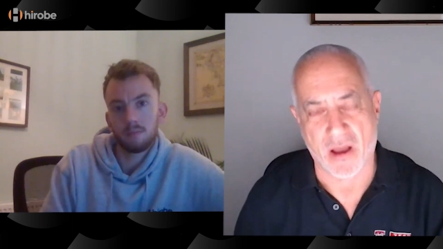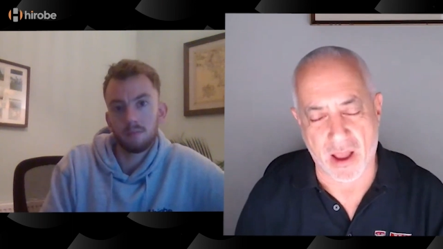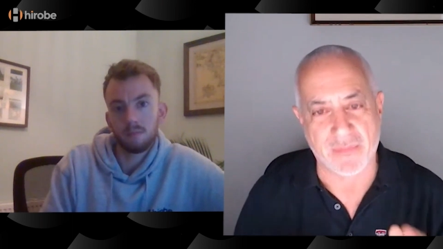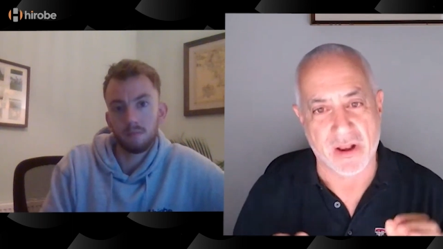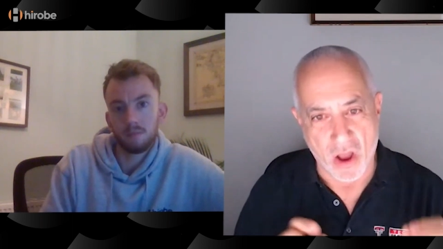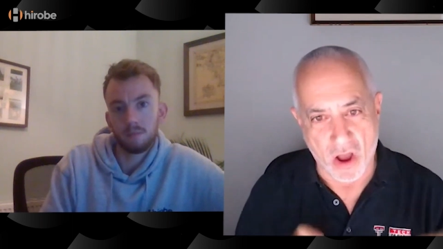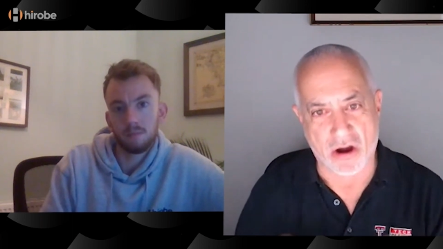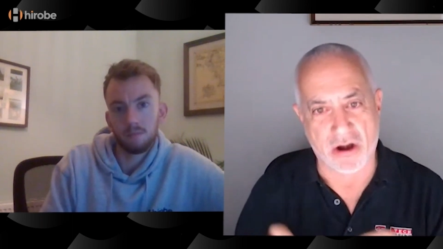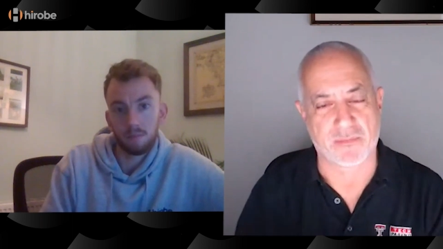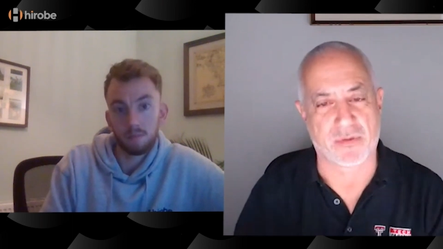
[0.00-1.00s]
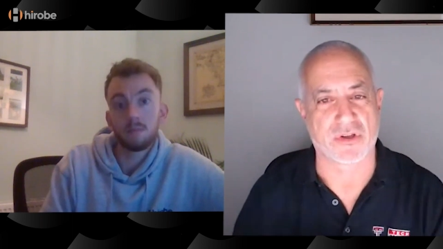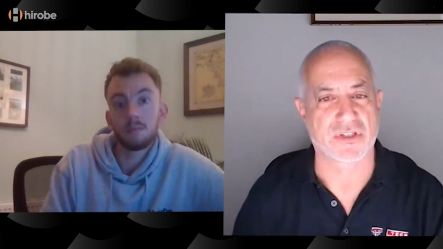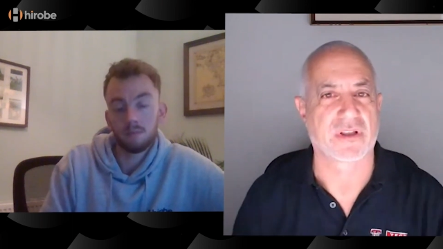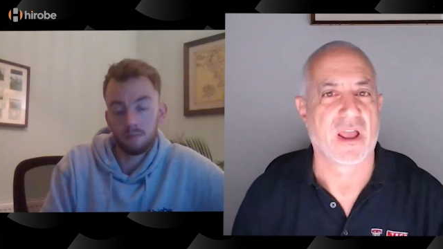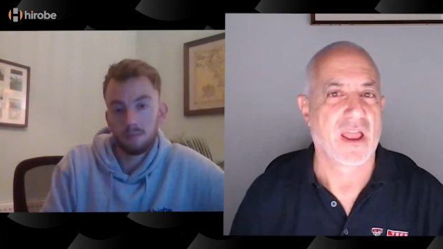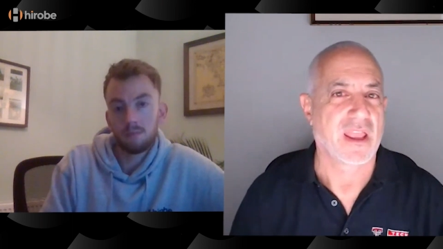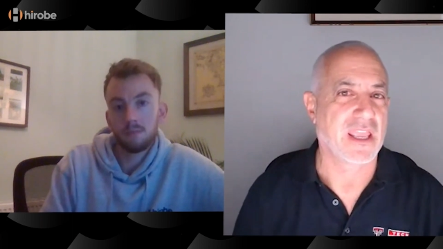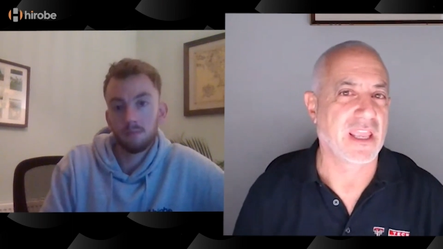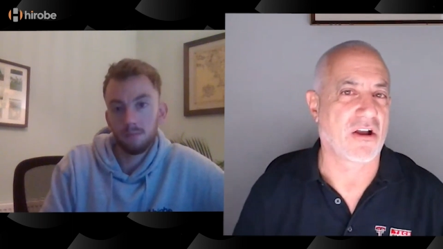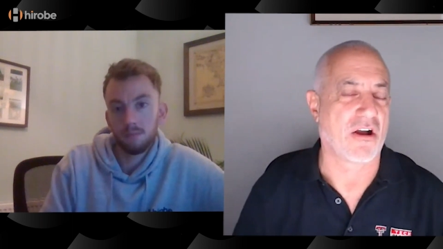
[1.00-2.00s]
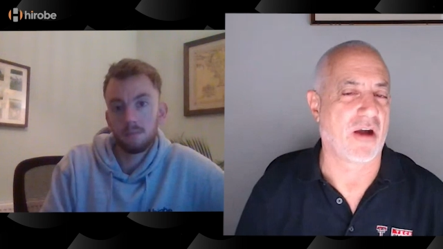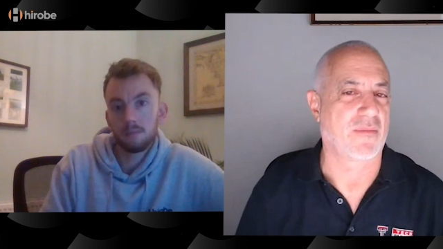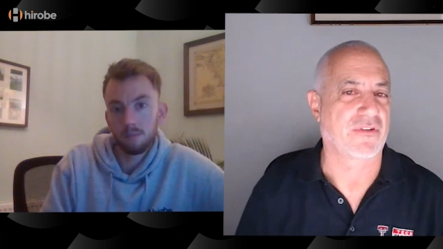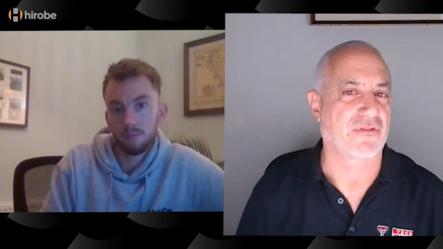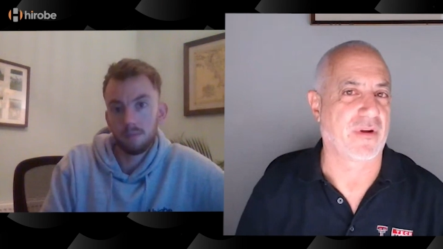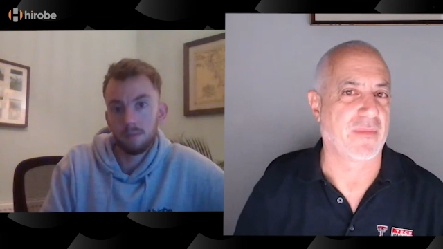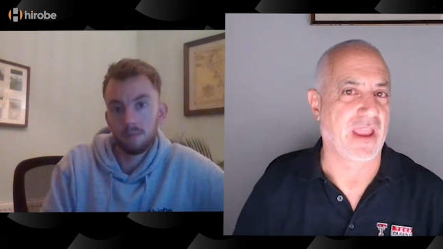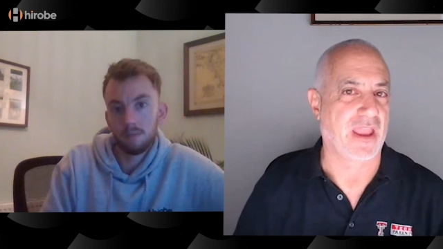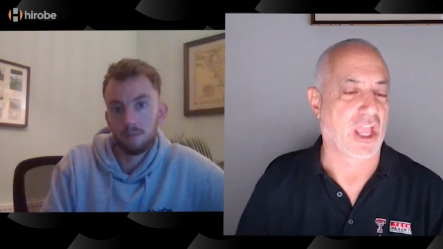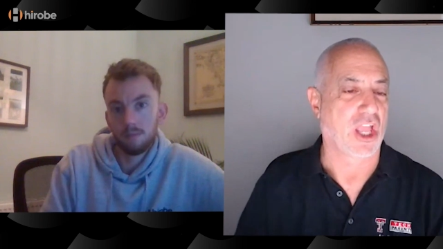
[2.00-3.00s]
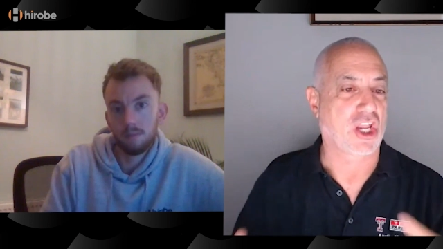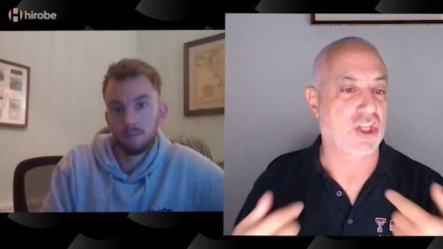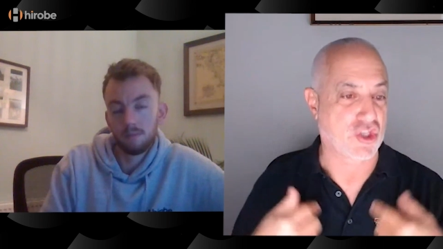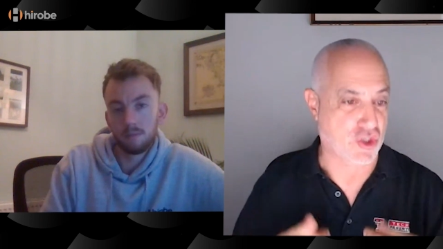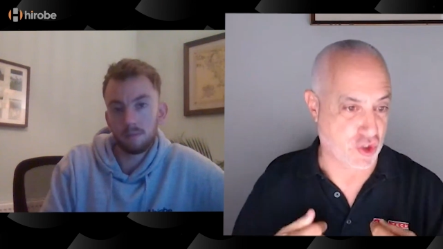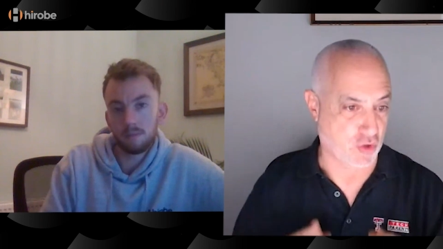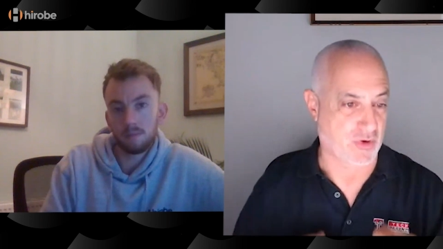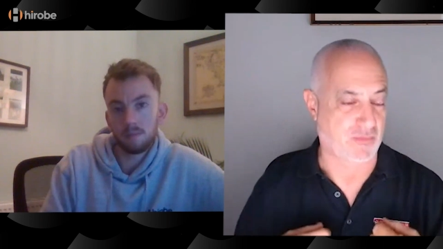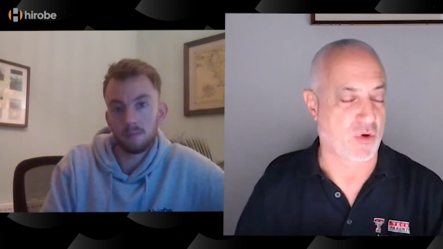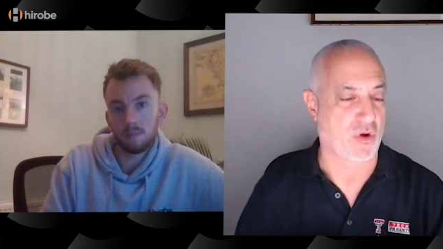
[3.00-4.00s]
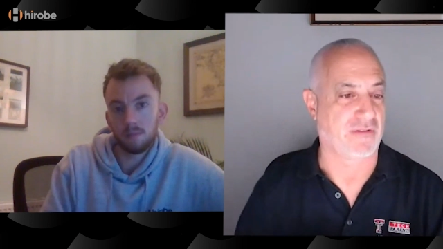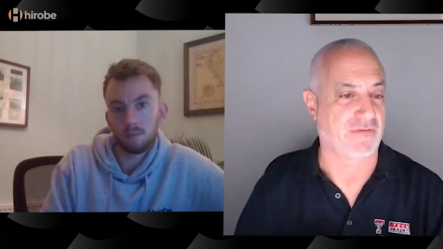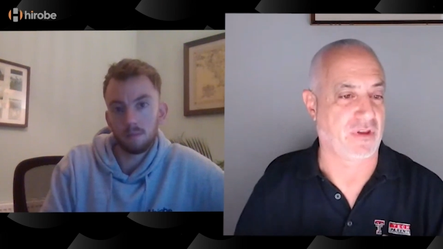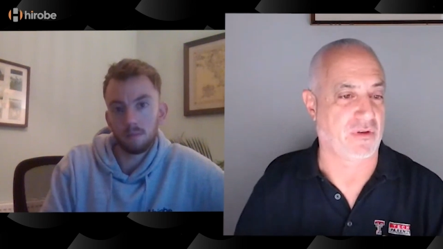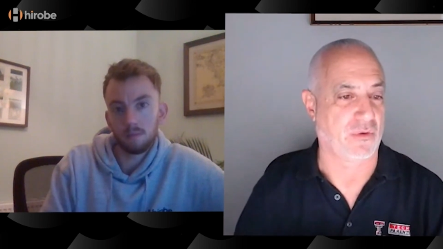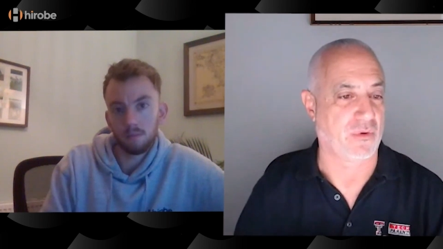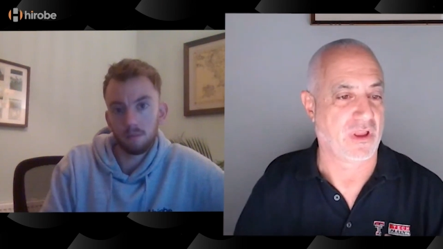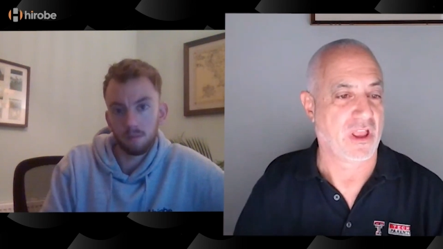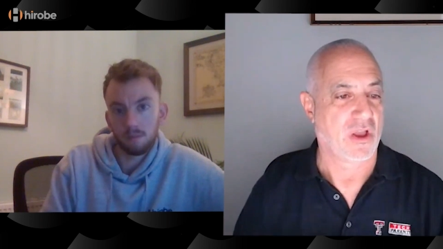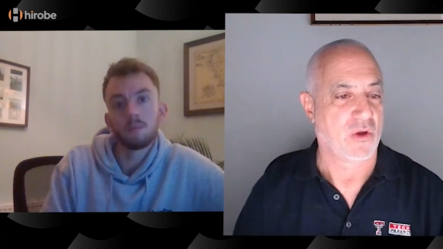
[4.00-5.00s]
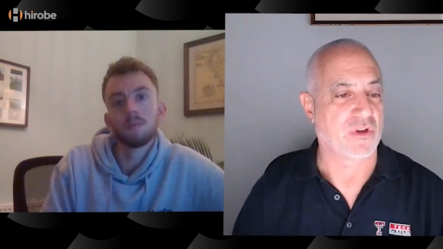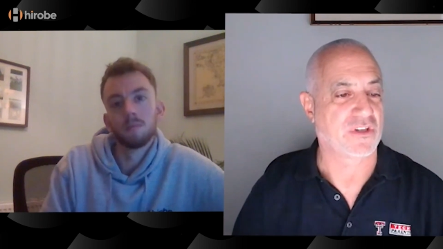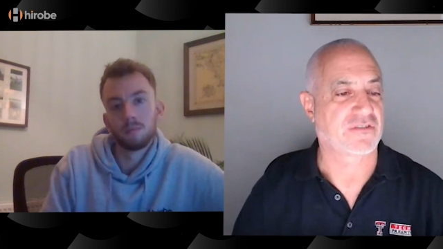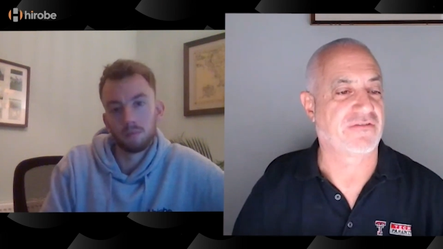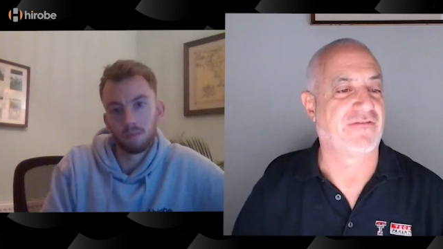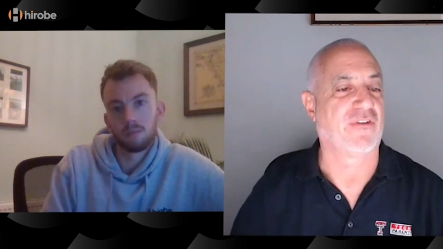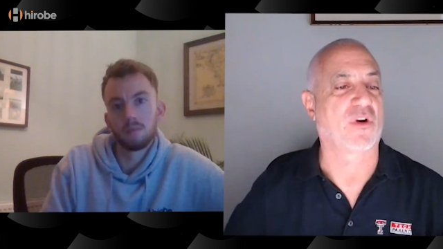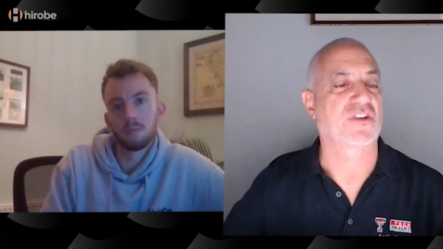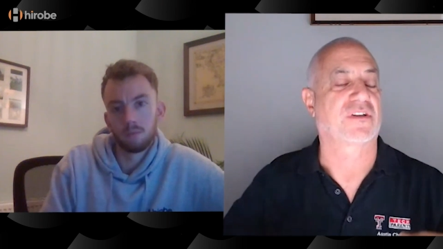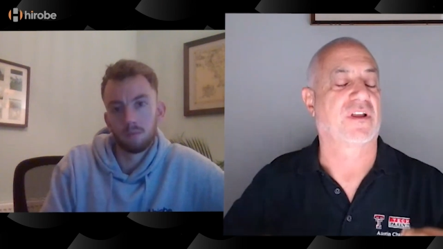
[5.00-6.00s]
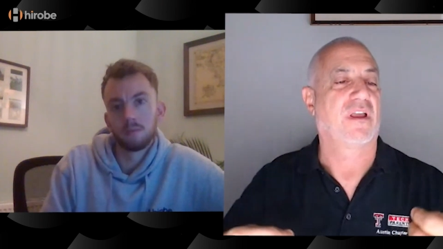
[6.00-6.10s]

Speaker 1: I mean, hard pushed e commerce from a consumer point of view, which forced